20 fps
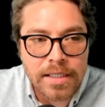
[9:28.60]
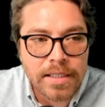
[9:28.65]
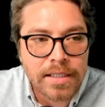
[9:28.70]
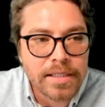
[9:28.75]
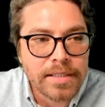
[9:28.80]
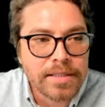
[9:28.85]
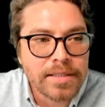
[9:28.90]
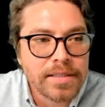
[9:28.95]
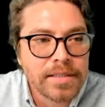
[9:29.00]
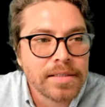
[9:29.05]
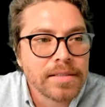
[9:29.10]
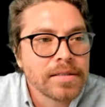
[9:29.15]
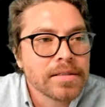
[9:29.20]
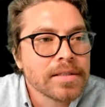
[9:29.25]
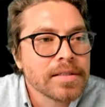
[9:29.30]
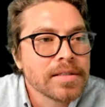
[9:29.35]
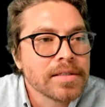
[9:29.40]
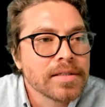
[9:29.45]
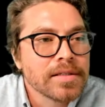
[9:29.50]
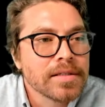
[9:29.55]
Let's,
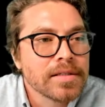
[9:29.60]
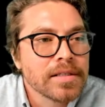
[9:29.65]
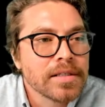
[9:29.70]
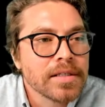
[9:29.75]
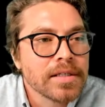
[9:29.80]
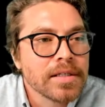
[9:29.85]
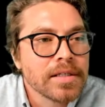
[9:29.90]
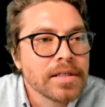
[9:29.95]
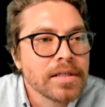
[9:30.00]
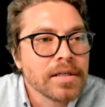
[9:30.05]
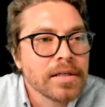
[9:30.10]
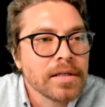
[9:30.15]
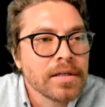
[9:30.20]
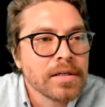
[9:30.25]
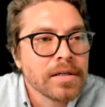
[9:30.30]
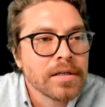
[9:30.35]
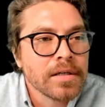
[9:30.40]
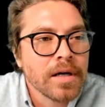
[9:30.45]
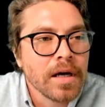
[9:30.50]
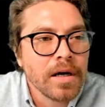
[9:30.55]
let's see.
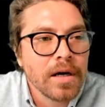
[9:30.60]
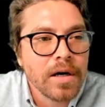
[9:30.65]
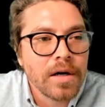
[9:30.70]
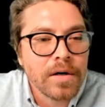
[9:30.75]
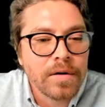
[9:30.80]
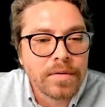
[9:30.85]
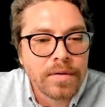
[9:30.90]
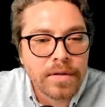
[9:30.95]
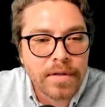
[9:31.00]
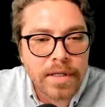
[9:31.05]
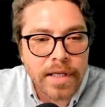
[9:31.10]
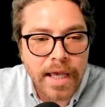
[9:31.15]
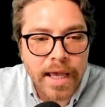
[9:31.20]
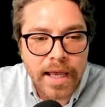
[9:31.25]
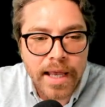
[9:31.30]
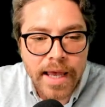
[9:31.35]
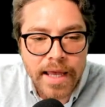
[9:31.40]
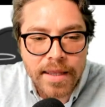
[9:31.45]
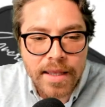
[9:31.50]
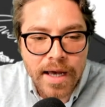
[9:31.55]
Uh-oh, can't
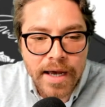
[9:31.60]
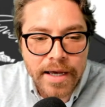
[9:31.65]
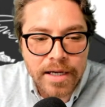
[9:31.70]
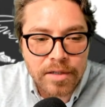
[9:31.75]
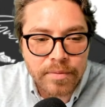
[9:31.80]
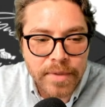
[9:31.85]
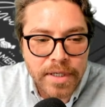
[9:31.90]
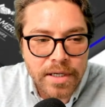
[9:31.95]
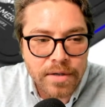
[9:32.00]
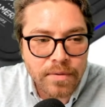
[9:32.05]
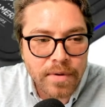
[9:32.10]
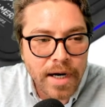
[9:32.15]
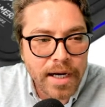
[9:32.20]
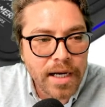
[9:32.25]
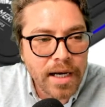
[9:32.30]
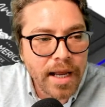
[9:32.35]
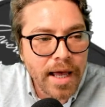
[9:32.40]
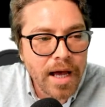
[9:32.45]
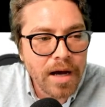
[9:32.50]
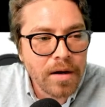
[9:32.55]
add the item in right
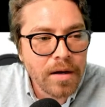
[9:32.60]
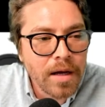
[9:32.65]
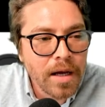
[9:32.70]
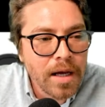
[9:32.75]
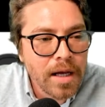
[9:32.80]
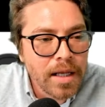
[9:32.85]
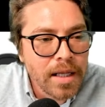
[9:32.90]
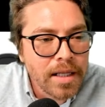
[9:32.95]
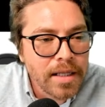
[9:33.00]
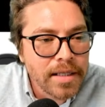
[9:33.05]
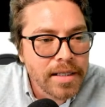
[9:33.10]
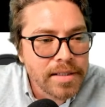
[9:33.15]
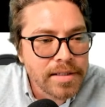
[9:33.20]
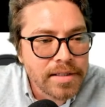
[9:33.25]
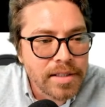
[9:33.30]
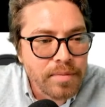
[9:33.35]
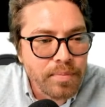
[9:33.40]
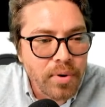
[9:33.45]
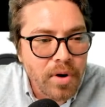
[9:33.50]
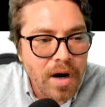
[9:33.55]
now. Let's
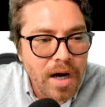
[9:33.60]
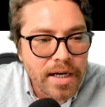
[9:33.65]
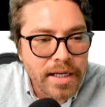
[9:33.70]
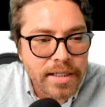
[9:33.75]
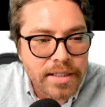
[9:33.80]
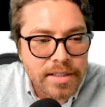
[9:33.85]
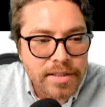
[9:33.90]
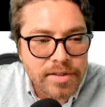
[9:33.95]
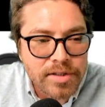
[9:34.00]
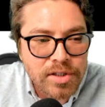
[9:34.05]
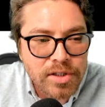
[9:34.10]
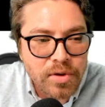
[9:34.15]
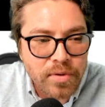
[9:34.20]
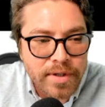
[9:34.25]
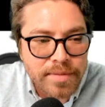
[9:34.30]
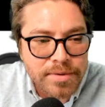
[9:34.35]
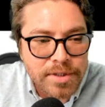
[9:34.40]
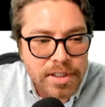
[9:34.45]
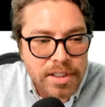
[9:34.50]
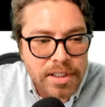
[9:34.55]
see, product
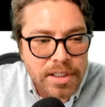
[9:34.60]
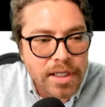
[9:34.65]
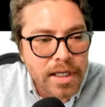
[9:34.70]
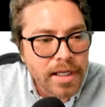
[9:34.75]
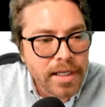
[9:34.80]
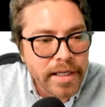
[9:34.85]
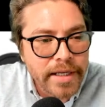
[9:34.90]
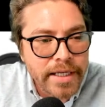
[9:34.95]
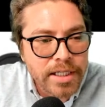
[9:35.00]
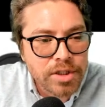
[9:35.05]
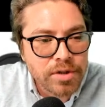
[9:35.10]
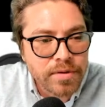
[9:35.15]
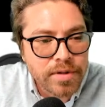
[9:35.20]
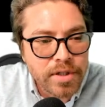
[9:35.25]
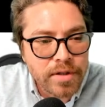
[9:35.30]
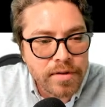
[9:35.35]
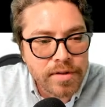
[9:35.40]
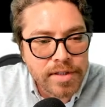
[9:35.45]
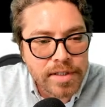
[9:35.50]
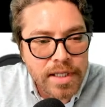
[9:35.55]
description,
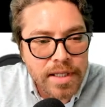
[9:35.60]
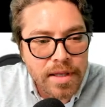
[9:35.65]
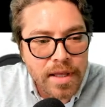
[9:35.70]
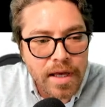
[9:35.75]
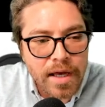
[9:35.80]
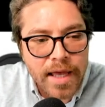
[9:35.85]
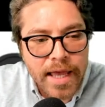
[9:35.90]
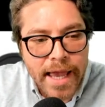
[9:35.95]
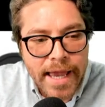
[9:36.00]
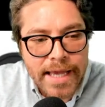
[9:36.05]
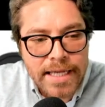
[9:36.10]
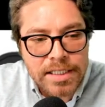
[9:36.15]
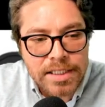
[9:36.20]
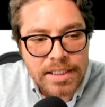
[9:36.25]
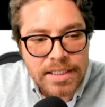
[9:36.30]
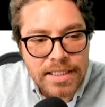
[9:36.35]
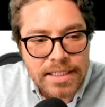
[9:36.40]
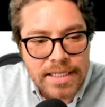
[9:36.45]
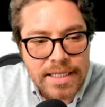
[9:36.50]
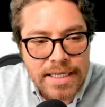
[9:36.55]
introducing the
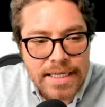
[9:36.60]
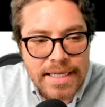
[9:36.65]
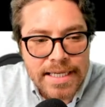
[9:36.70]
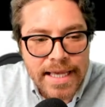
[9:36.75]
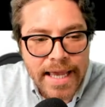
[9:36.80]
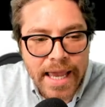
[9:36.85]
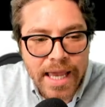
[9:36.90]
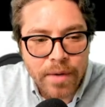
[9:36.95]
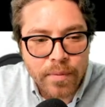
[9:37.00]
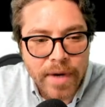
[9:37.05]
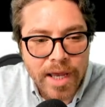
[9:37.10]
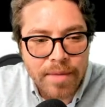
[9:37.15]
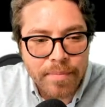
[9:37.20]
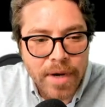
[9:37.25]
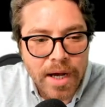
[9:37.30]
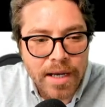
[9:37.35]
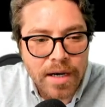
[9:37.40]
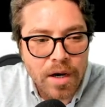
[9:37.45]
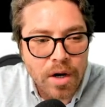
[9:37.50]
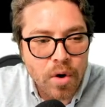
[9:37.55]
HNT Gateway
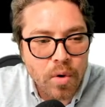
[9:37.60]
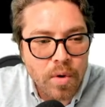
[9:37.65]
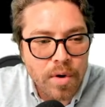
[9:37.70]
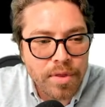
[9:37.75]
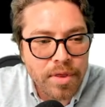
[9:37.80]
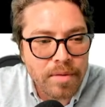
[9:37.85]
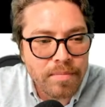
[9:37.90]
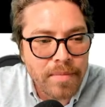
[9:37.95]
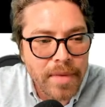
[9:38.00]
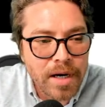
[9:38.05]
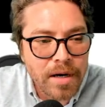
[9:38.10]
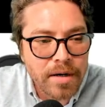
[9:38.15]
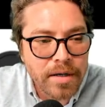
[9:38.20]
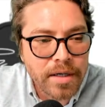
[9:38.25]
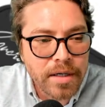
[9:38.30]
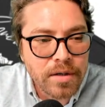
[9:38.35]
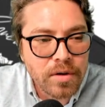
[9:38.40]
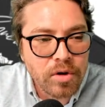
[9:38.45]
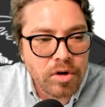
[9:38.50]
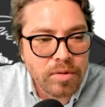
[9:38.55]
by North
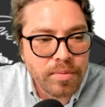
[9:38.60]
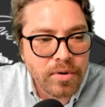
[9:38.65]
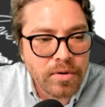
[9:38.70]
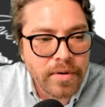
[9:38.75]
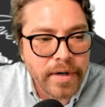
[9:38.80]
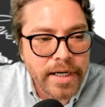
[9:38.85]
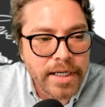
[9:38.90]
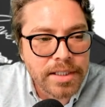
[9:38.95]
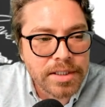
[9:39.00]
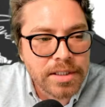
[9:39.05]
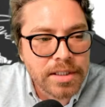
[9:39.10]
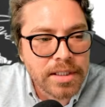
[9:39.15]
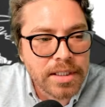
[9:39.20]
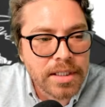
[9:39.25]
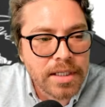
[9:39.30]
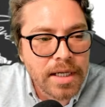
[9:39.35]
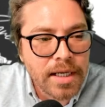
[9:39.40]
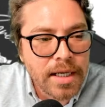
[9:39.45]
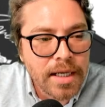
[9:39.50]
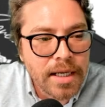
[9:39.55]
America
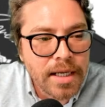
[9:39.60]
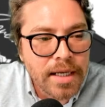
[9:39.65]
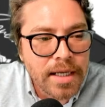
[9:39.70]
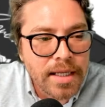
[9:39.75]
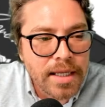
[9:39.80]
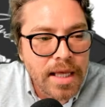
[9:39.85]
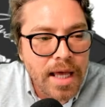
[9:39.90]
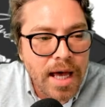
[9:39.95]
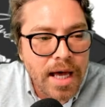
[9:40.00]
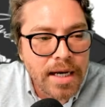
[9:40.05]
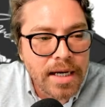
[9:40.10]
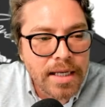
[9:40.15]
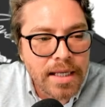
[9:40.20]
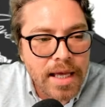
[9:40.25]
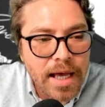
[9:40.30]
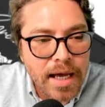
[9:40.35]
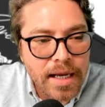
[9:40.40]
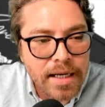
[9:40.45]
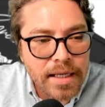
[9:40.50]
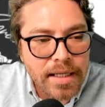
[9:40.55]
Corporation. Yada,
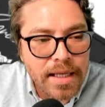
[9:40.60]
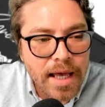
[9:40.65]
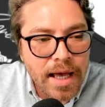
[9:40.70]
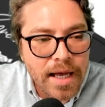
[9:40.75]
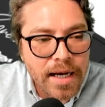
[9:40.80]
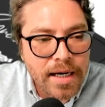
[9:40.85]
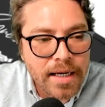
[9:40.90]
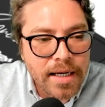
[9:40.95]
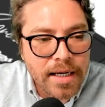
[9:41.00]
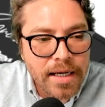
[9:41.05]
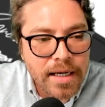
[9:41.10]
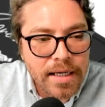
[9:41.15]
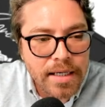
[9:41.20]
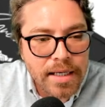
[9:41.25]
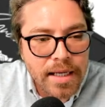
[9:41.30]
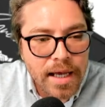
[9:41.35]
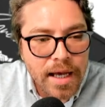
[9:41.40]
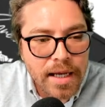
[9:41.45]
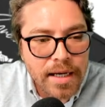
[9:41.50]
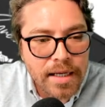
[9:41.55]
yada, yada,
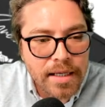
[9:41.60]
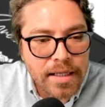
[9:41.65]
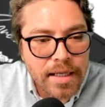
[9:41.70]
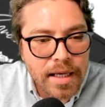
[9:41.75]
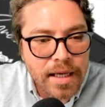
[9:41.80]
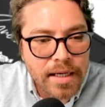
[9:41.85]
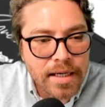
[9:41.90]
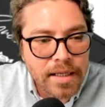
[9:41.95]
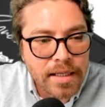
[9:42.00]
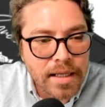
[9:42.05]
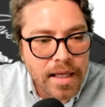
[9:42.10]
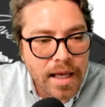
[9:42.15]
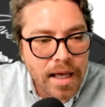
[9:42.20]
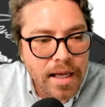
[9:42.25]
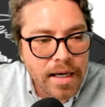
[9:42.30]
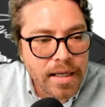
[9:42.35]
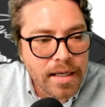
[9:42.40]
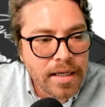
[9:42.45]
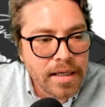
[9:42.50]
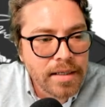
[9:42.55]
yada, yada,
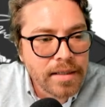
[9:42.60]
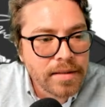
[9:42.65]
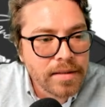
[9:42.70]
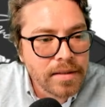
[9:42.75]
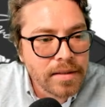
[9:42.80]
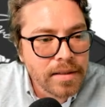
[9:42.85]
yada.